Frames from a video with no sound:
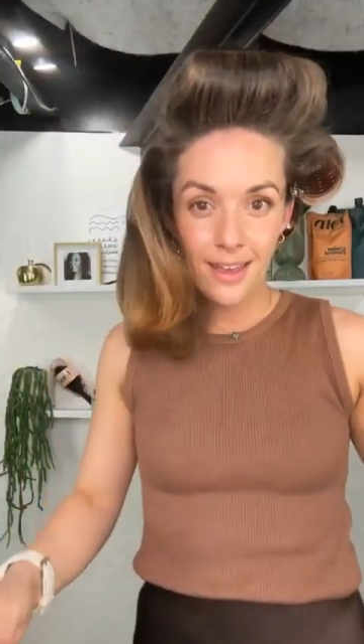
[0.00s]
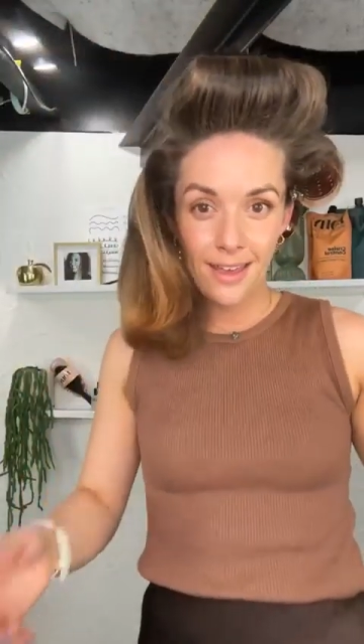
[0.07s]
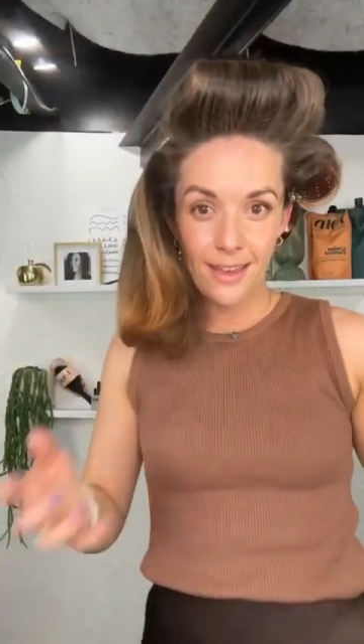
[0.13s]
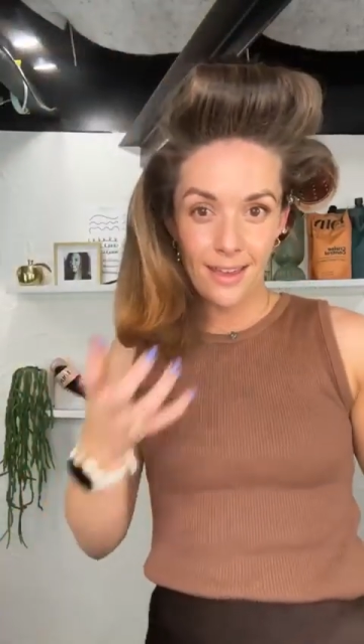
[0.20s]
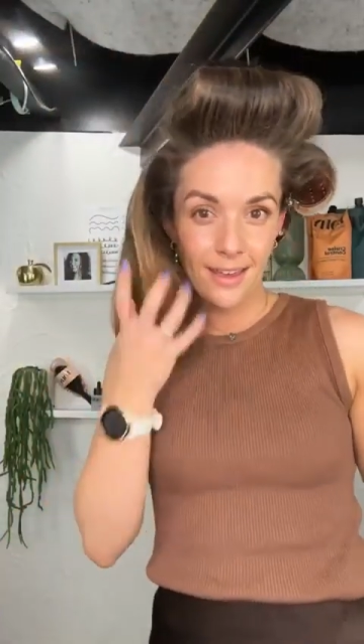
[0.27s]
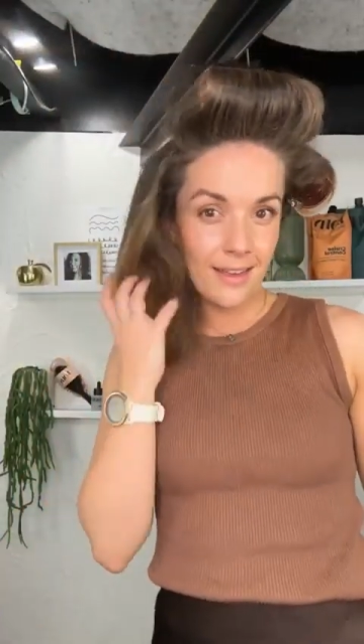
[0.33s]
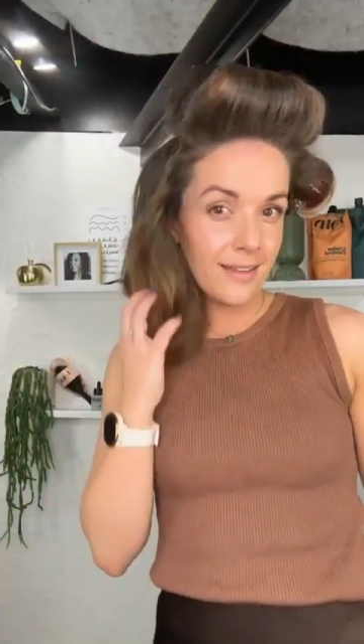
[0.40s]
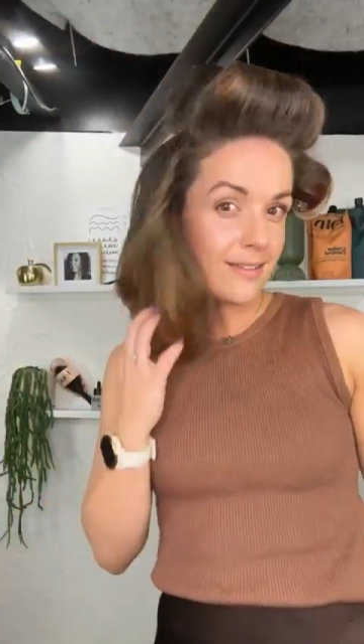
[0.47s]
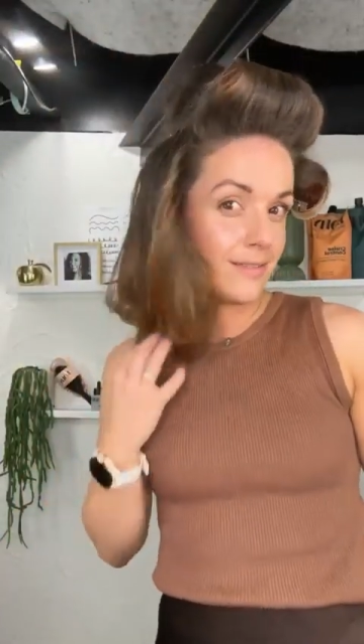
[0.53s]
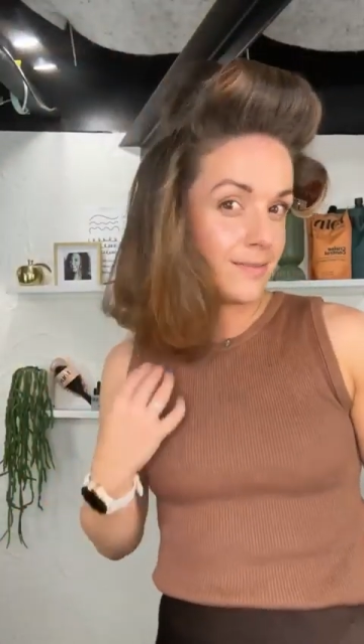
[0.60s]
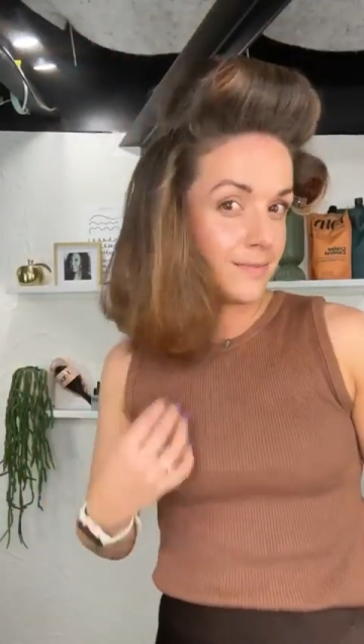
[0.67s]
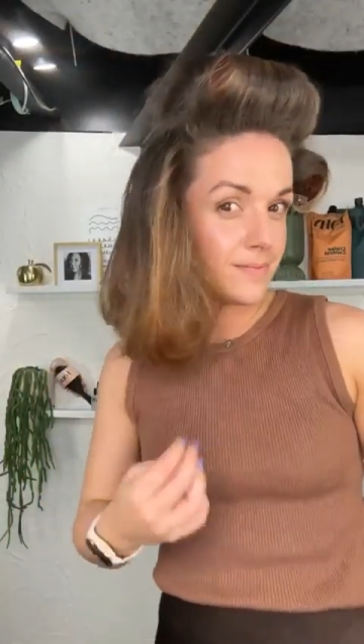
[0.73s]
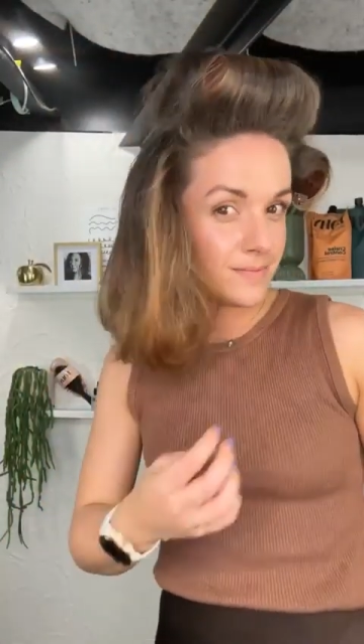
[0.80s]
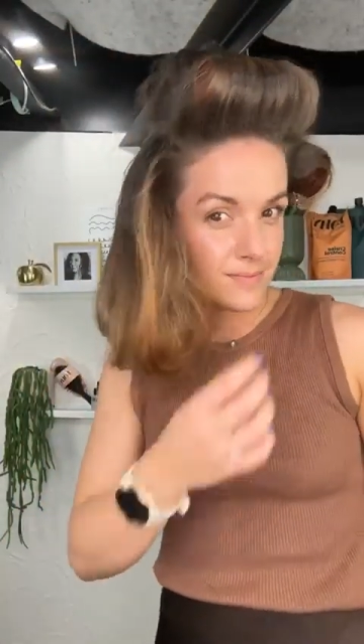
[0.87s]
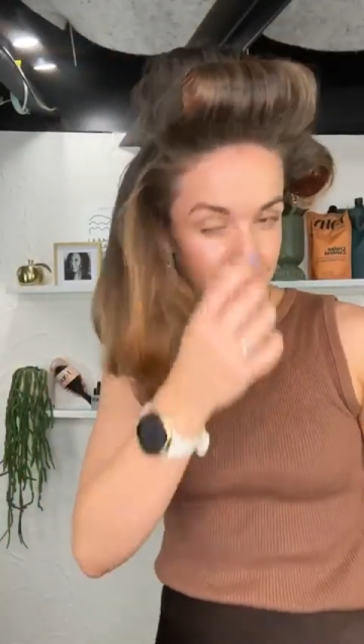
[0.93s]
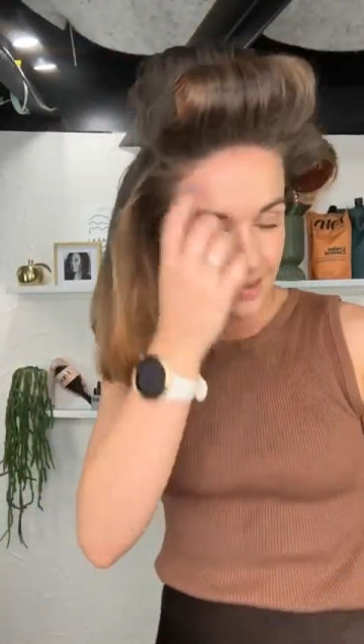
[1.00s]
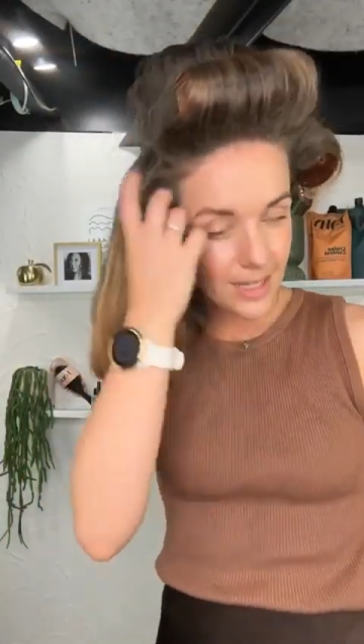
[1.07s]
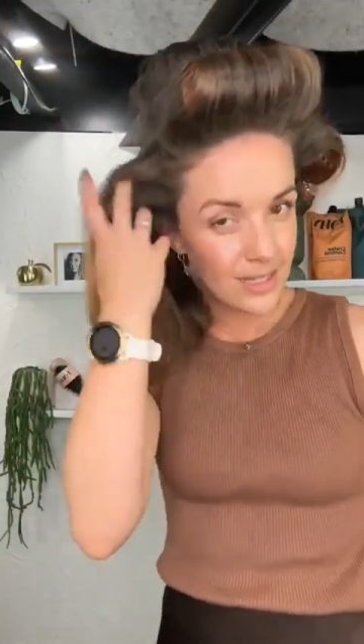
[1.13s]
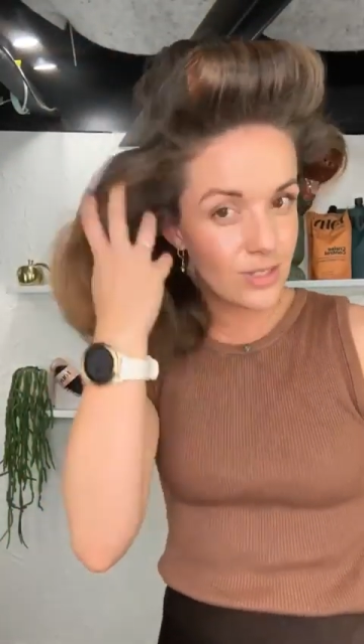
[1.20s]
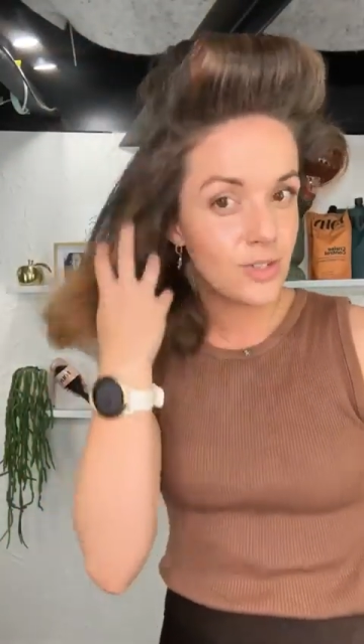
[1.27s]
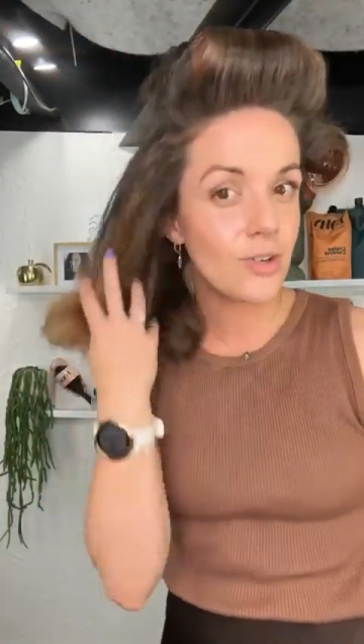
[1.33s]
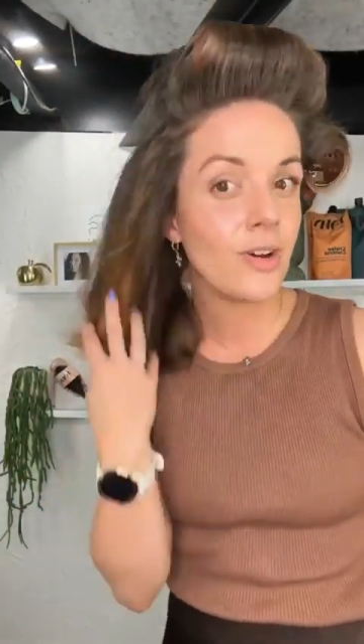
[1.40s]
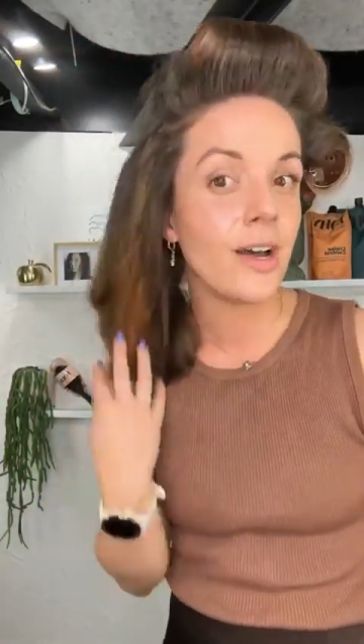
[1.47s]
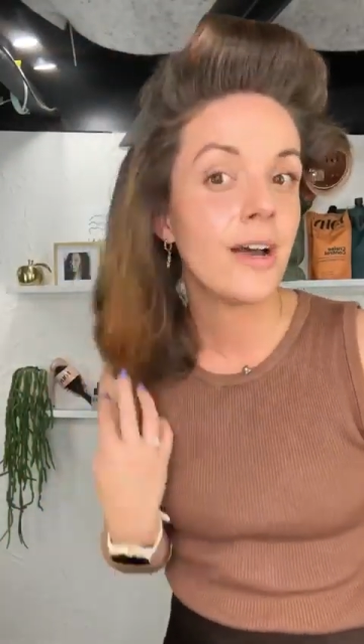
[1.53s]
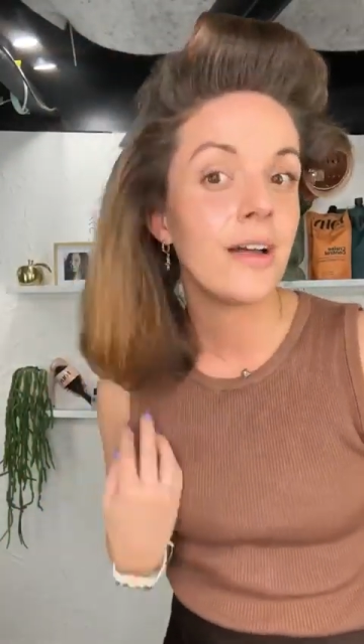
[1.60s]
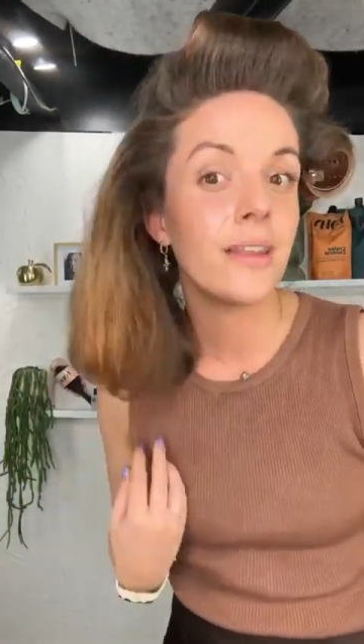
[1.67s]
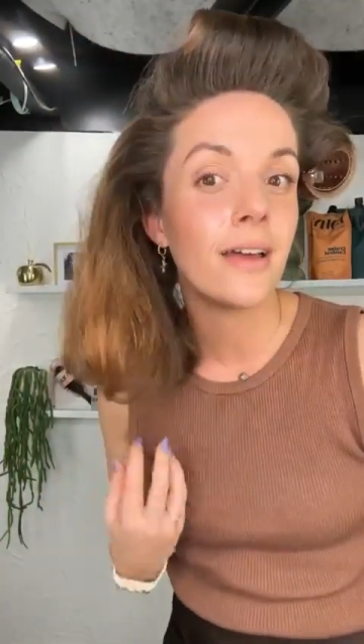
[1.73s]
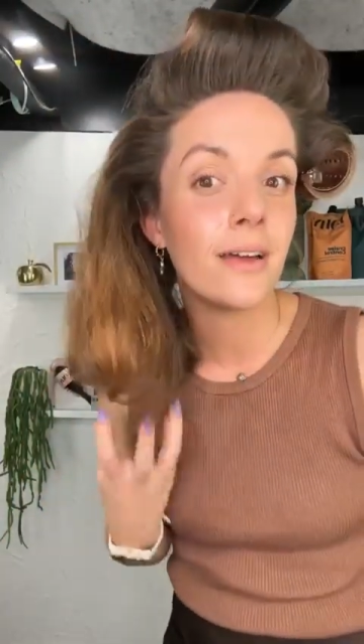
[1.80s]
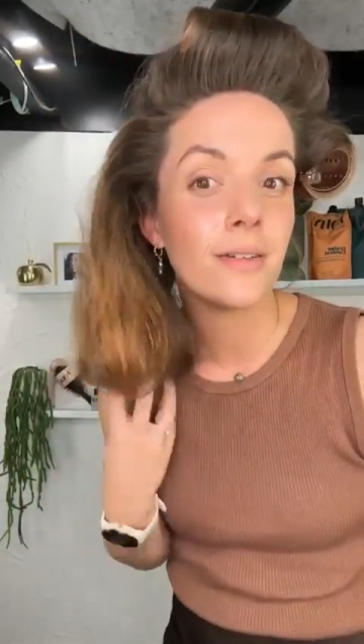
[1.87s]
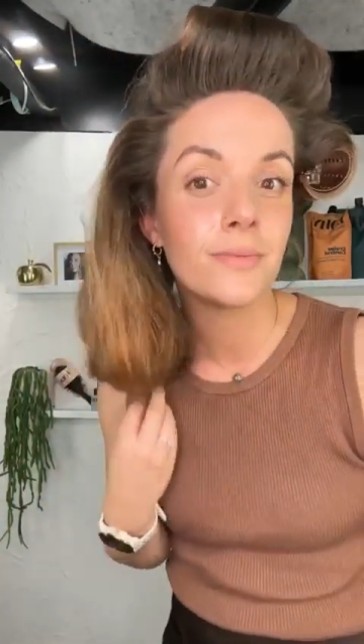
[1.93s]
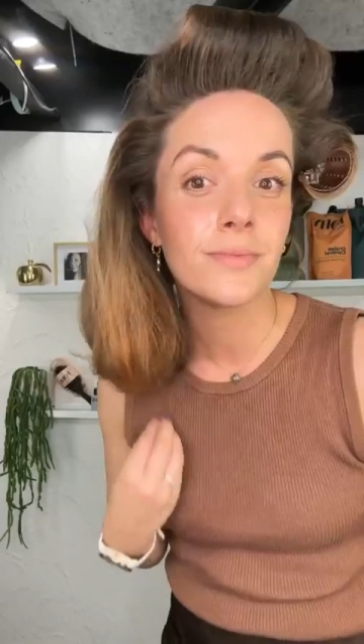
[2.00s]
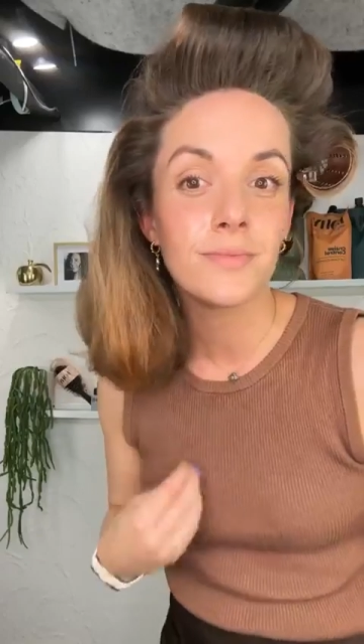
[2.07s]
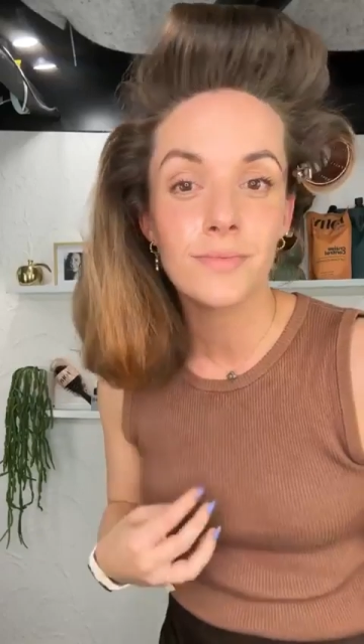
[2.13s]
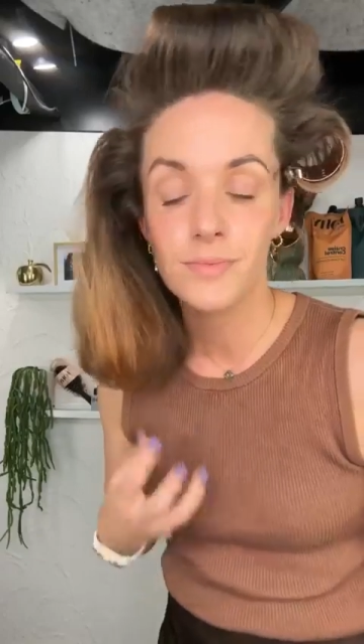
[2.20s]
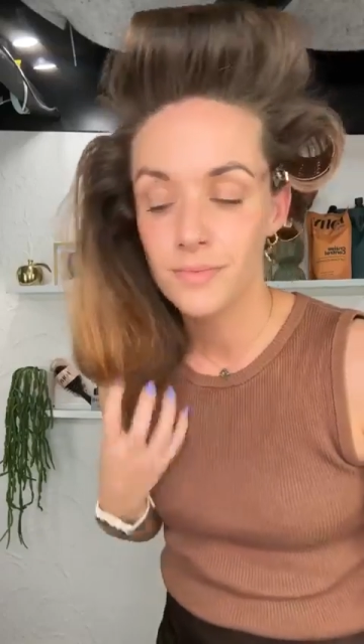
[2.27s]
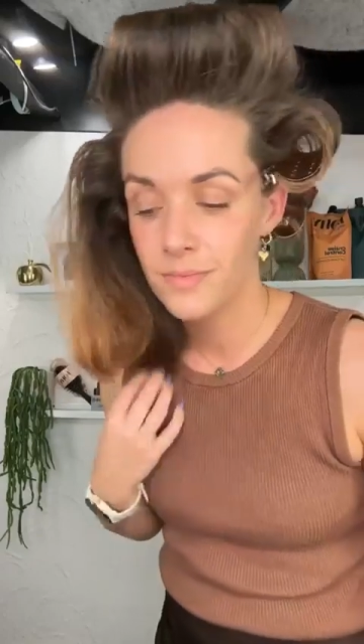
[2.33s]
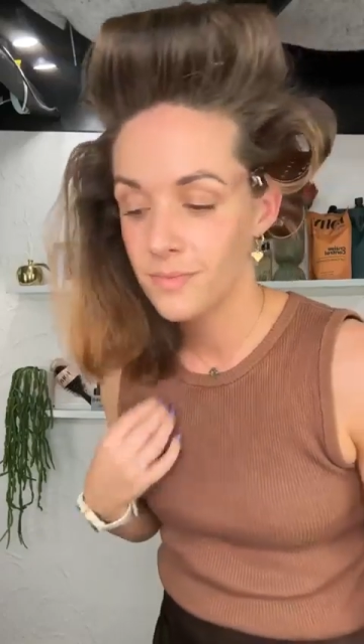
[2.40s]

hair, eat your heart out.